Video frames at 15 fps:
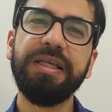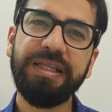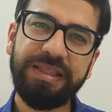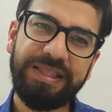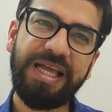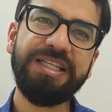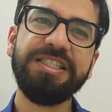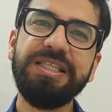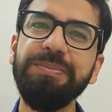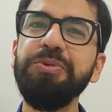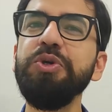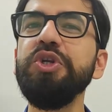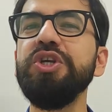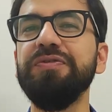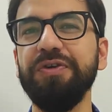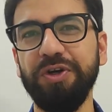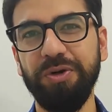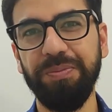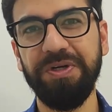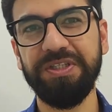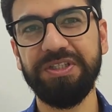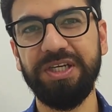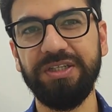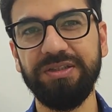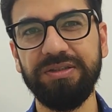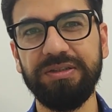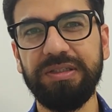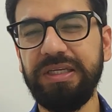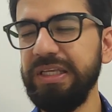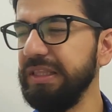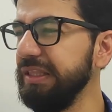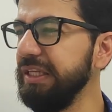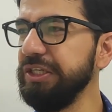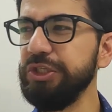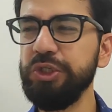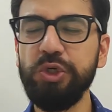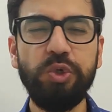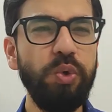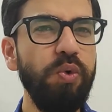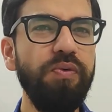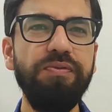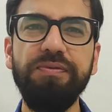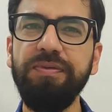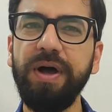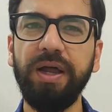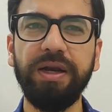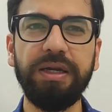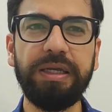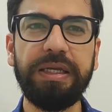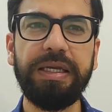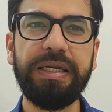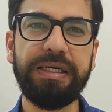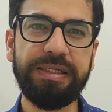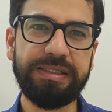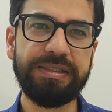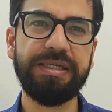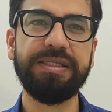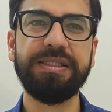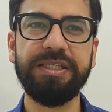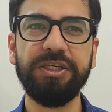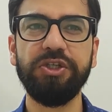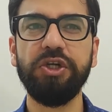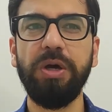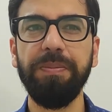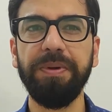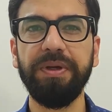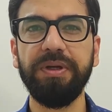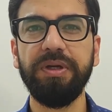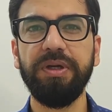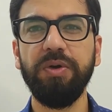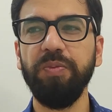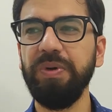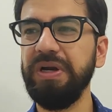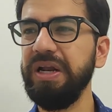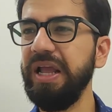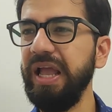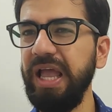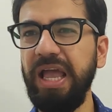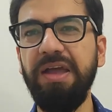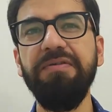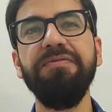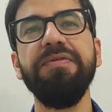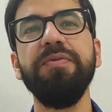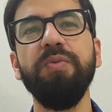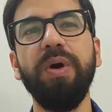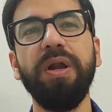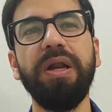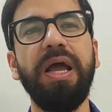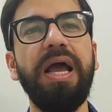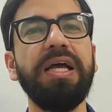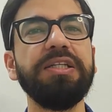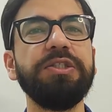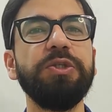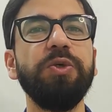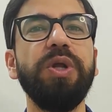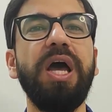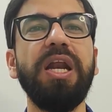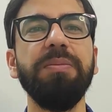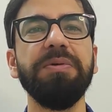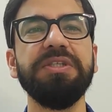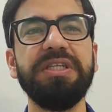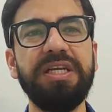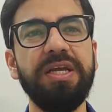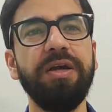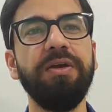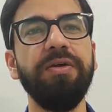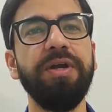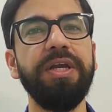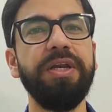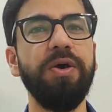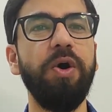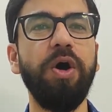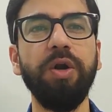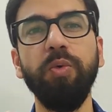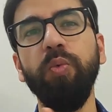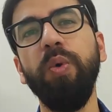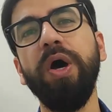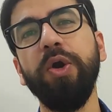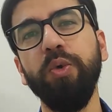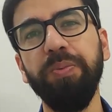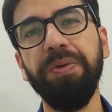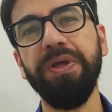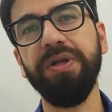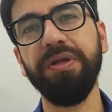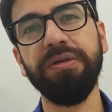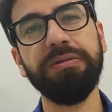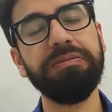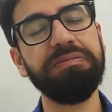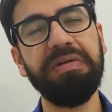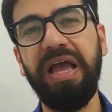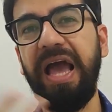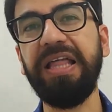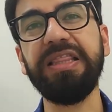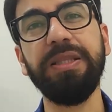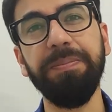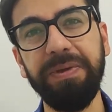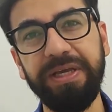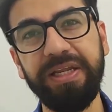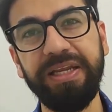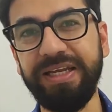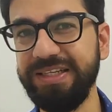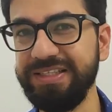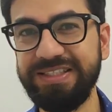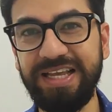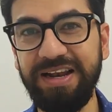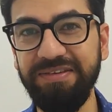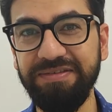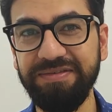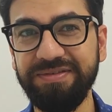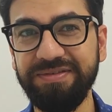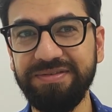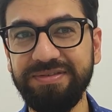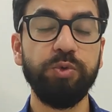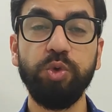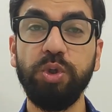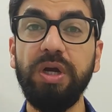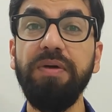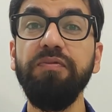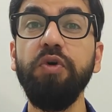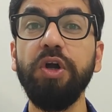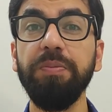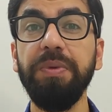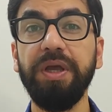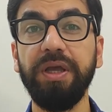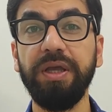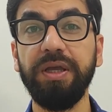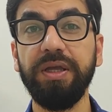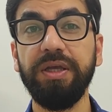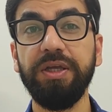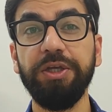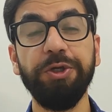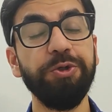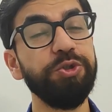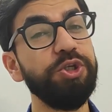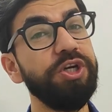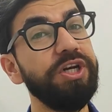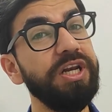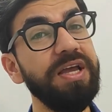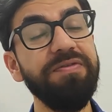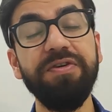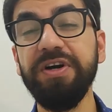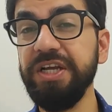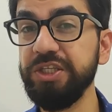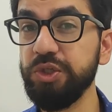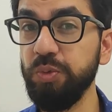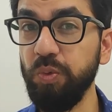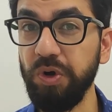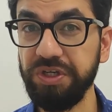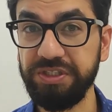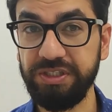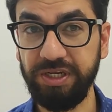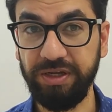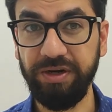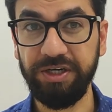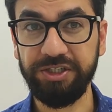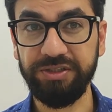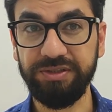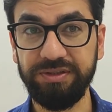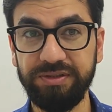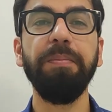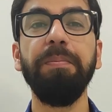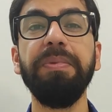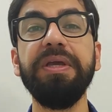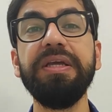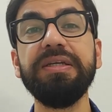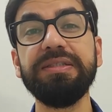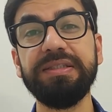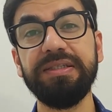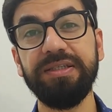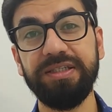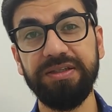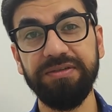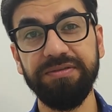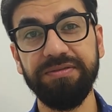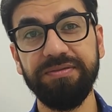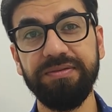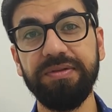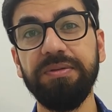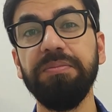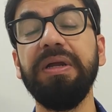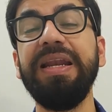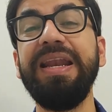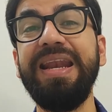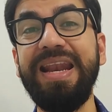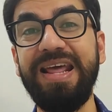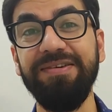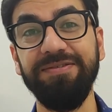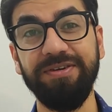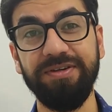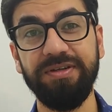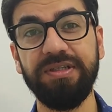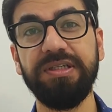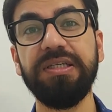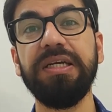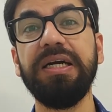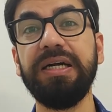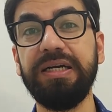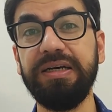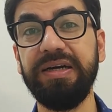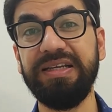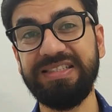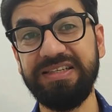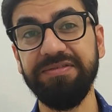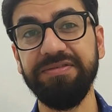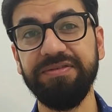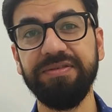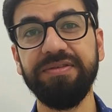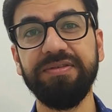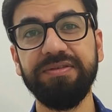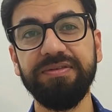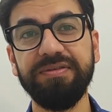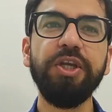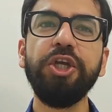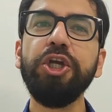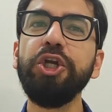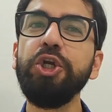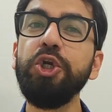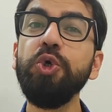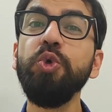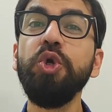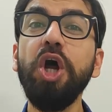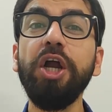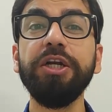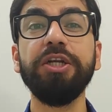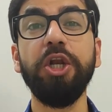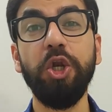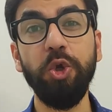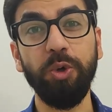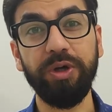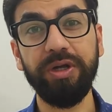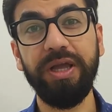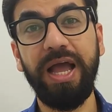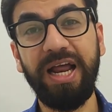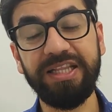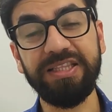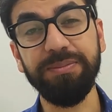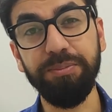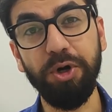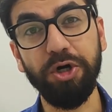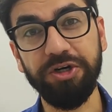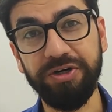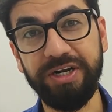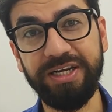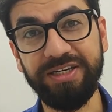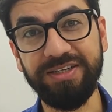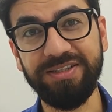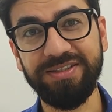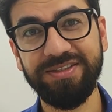that's the beauty of a group discussion. There is no fun in discussing a topic where everyone has unanimously agreed on one opinion at the beginning itself. So, come what may, you should never raise your voice in aggression. Be assertive, but never aggressive. Do not look at the moderator.